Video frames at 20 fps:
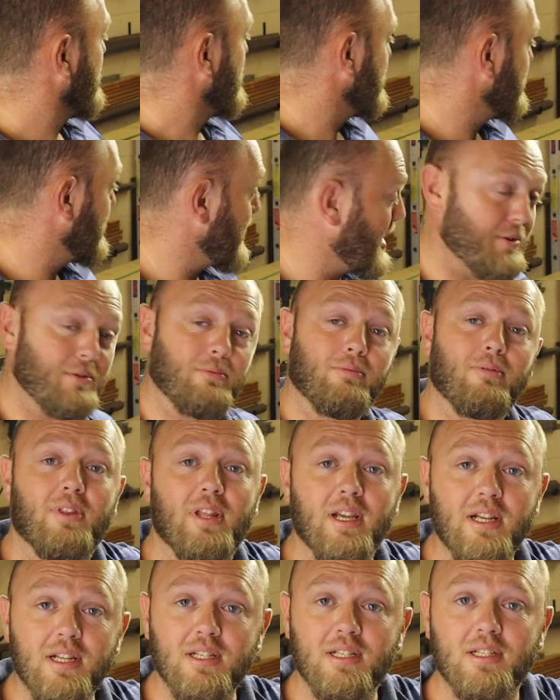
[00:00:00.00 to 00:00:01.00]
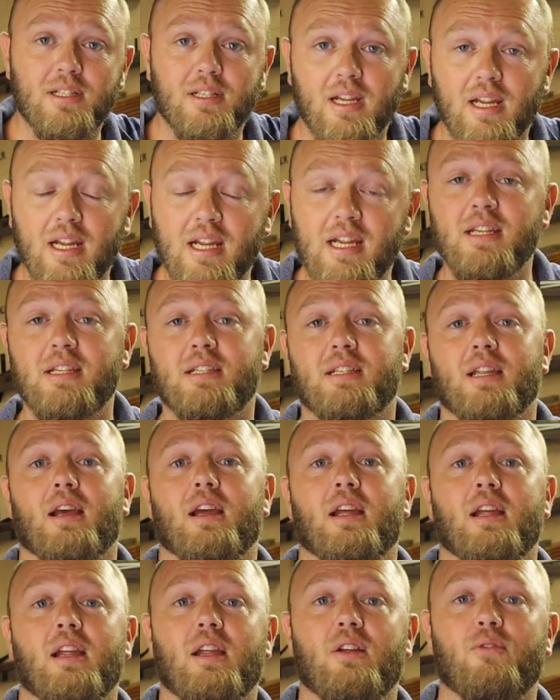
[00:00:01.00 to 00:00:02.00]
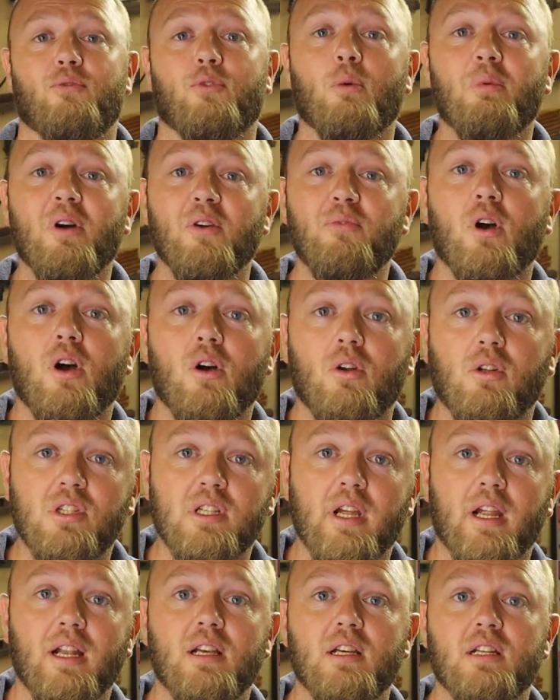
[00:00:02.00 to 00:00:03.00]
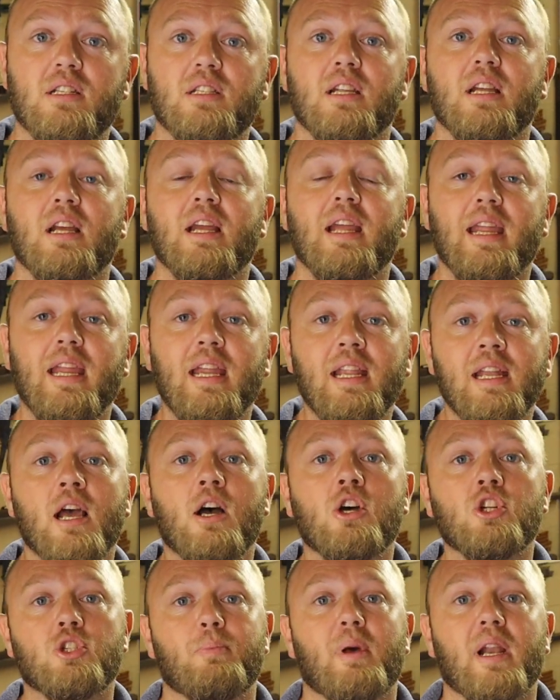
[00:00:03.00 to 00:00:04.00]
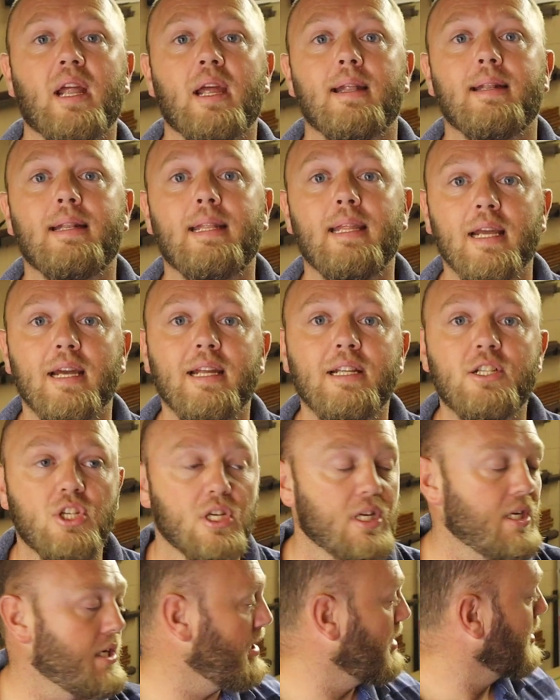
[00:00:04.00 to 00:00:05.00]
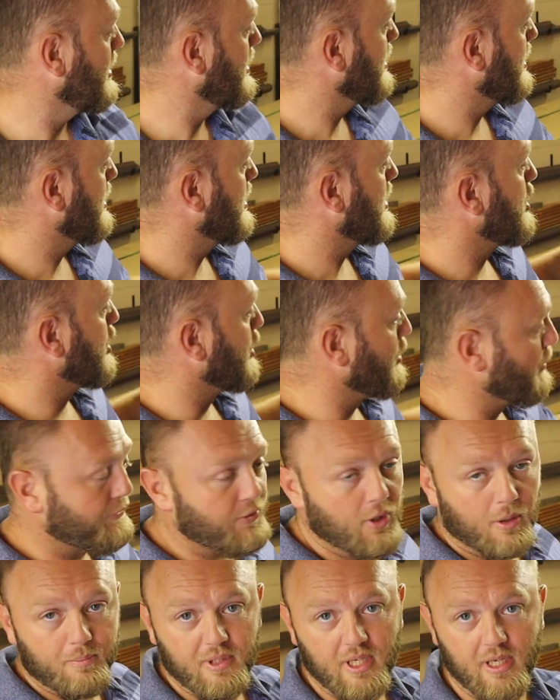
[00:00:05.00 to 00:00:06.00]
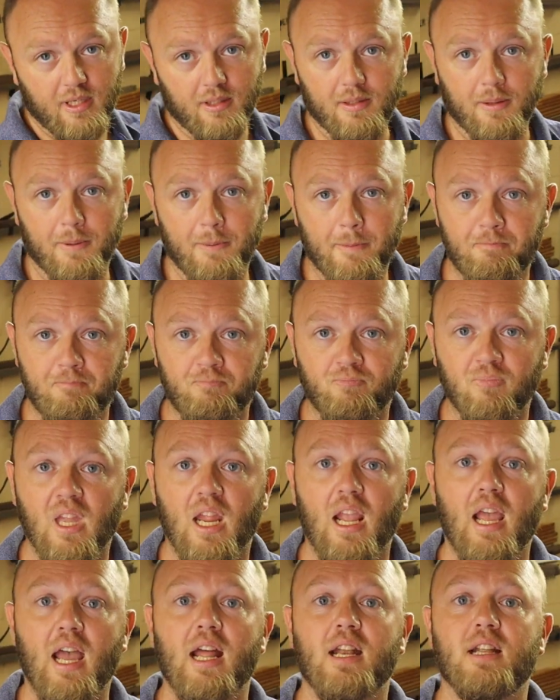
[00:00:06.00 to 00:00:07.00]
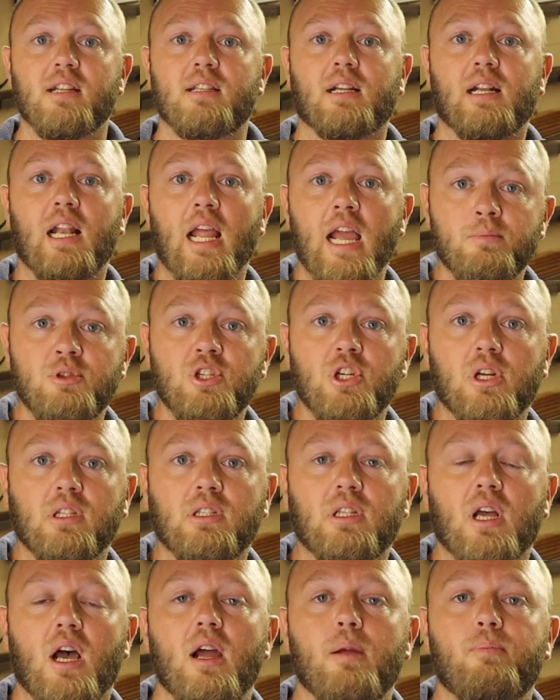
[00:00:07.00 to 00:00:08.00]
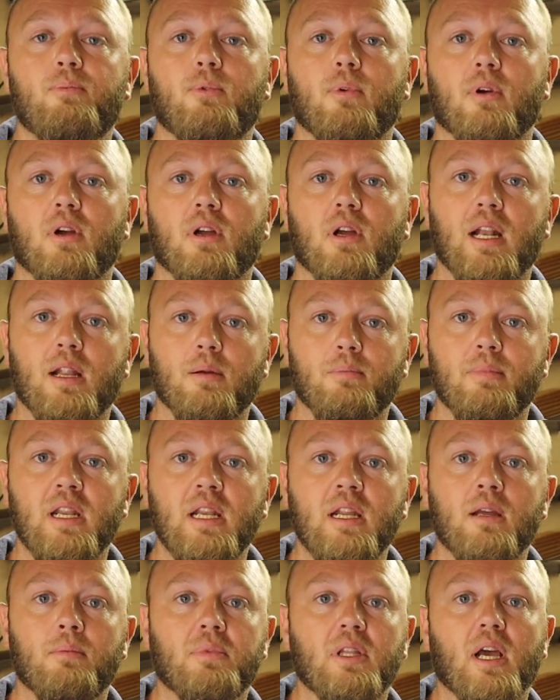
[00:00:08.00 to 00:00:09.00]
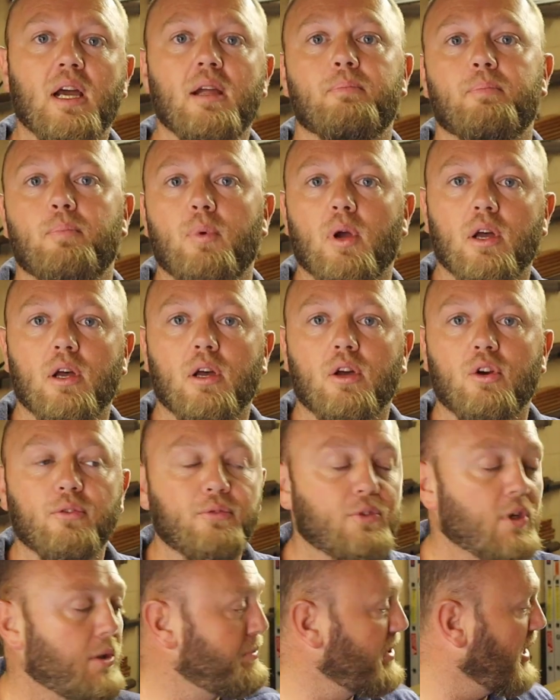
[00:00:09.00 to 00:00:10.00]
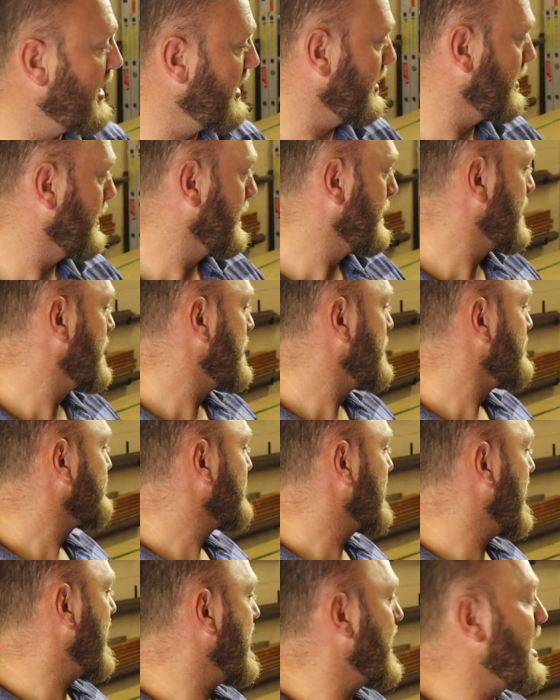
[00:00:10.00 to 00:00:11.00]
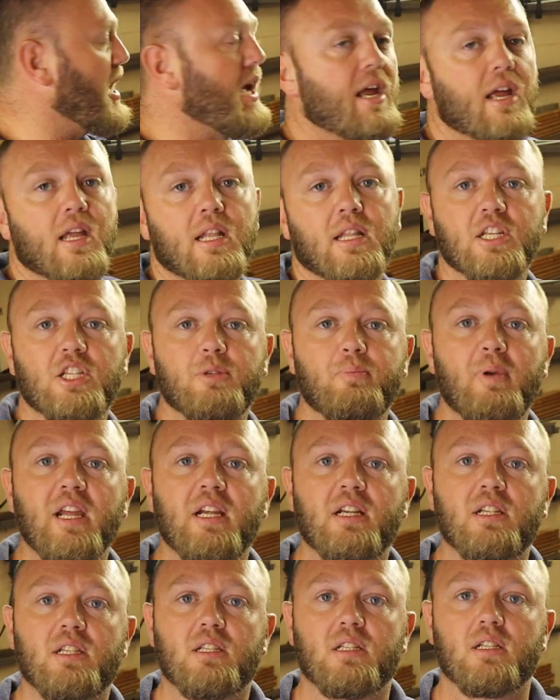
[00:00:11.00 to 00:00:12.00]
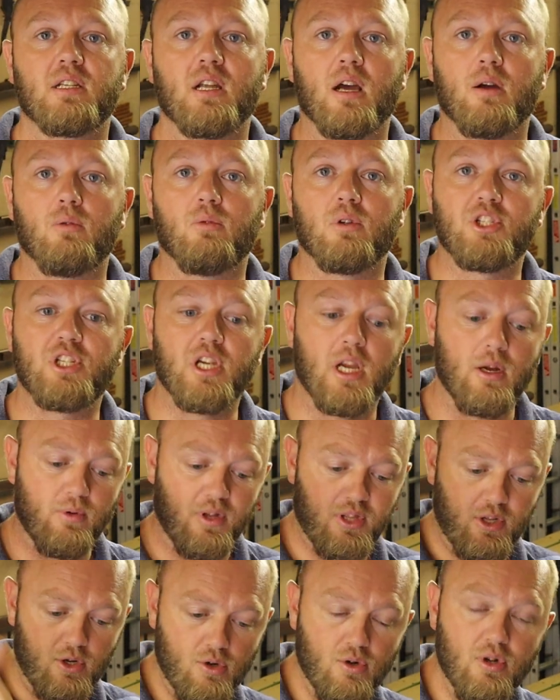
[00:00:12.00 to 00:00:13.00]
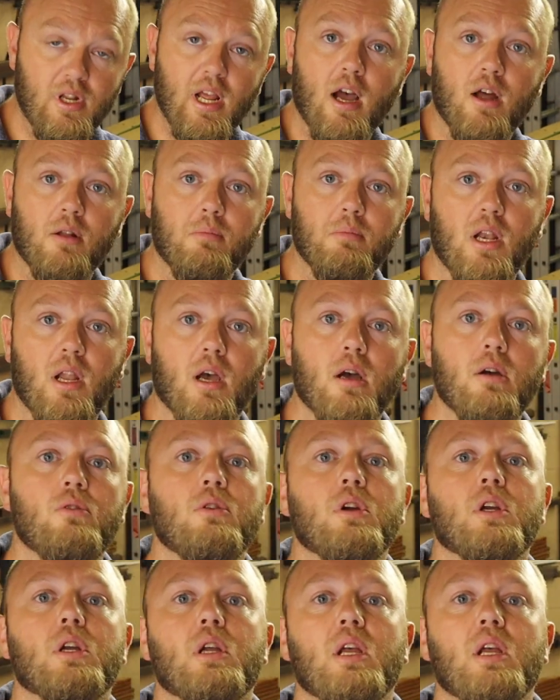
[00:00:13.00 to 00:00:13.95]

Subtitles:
So this is a 4x4 wholesaler's in-house brand D.A.G rooftop tent. And it's a clamshell type, aluminium type rooftop tent. And the specs I will share with you down below.